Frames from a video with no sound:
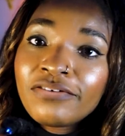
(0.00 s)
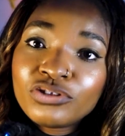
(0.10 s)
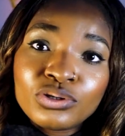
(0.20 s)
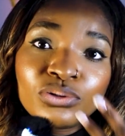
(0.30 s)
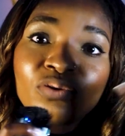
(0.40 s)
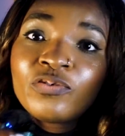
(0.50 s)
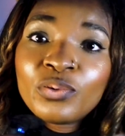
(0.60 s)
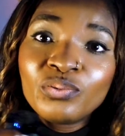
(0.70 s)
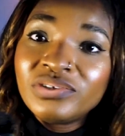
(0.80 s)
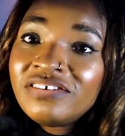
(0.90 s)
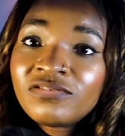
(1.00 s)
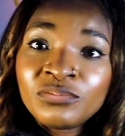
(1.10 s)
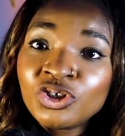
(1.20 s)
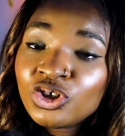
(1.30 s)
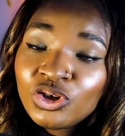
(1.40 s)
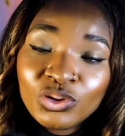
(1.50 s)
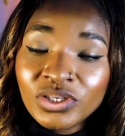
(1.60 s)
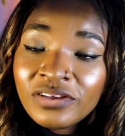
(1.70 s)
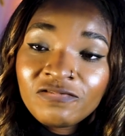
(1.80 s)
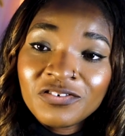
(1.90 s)
to look for the information you're
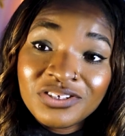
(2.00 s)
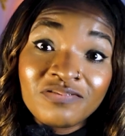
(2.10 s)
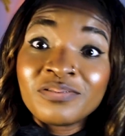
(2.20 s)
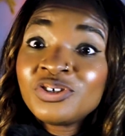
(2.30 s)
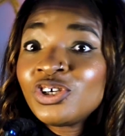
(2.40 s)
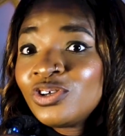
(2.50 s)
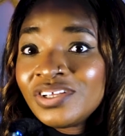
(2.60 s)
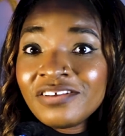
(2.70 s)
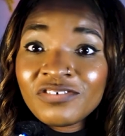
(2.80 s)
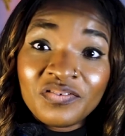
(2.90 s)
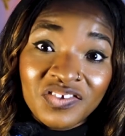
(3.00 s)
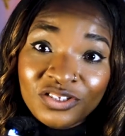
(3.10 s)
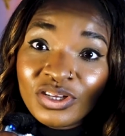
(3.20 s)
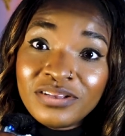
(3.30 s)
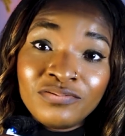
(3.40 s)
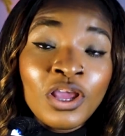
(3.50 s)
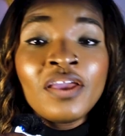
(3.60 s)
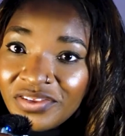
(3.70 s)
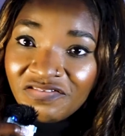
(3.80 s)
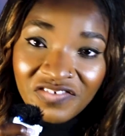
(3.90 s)
looking for. The information you're looking for, if it's not in
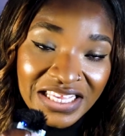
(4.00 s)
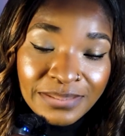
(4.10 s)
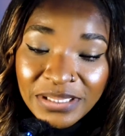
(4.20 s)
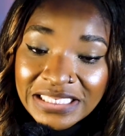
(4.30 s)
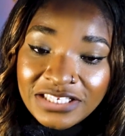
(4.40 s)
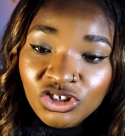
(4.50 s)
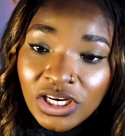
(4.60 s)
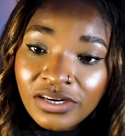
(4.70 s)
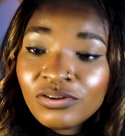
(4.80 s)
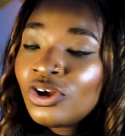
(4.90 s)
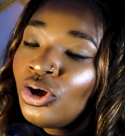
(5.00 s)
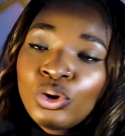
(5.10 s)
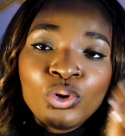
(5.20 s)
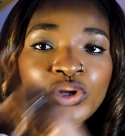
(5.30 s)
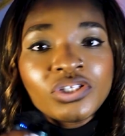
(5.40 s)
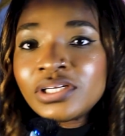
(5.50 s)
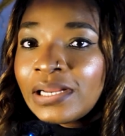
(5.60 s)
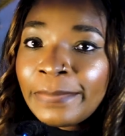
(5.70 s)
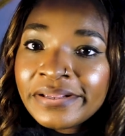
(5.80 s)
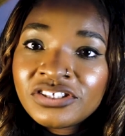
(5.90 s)
the first person's channel, go to
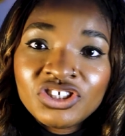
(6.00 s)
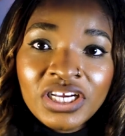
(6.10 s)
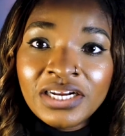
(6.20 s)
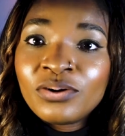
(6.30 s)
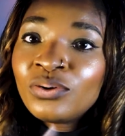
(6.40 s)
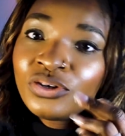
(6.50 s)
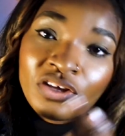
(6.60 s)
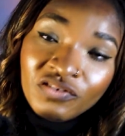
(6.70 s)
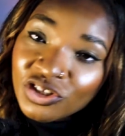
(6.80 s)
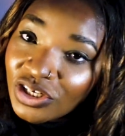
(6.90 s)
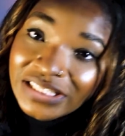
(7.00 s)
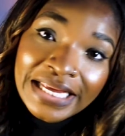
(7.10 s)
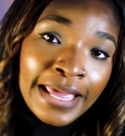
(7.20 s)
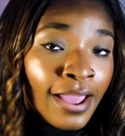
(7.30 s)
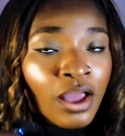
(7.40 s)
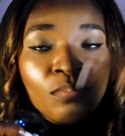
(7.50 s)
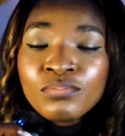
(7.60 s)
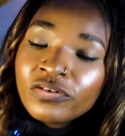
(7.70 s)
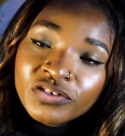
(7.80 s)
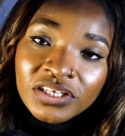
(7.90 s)
another person's channel. If it's not there,
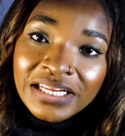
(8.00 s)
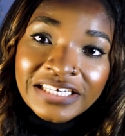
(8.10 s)
move to another